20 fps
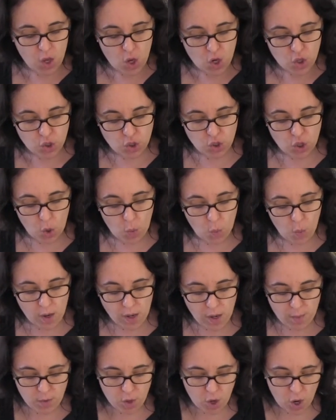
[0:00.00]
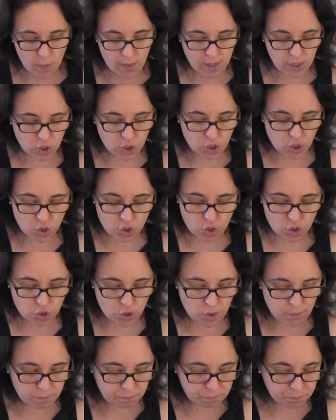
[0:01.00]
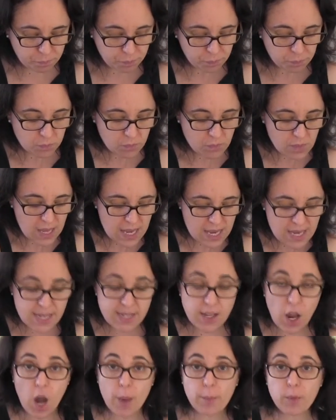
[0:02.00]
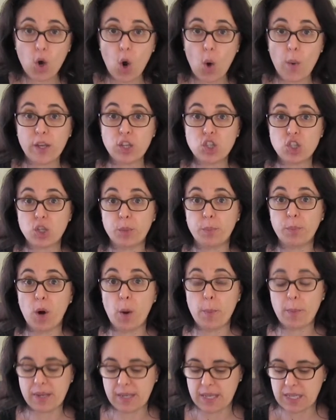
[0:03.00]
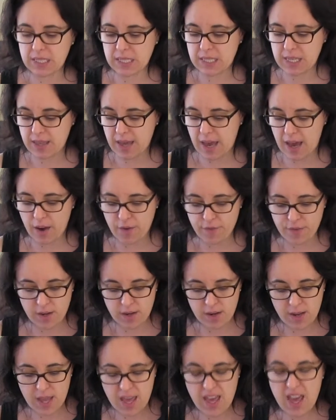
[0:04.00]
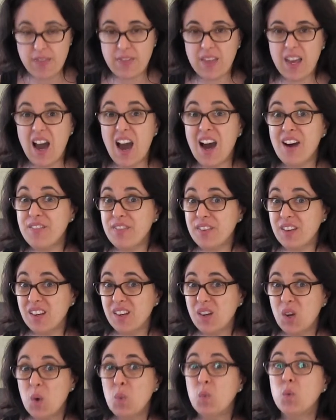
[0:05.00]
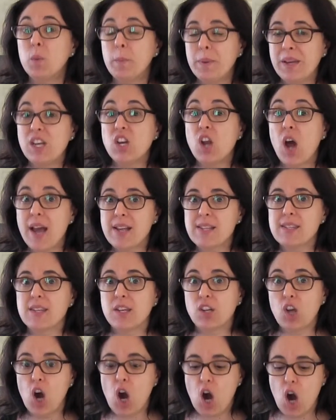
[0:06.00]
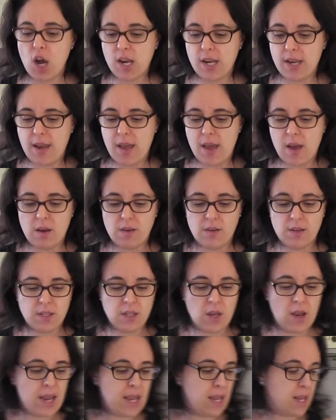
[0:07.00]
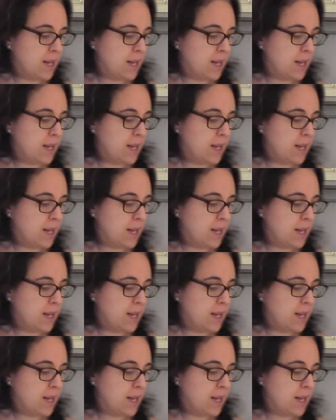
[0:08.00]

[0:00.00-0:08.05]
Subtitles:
So what I'm going to do is I'm going to pop it into the oven, and the oven will be nice and hot now. So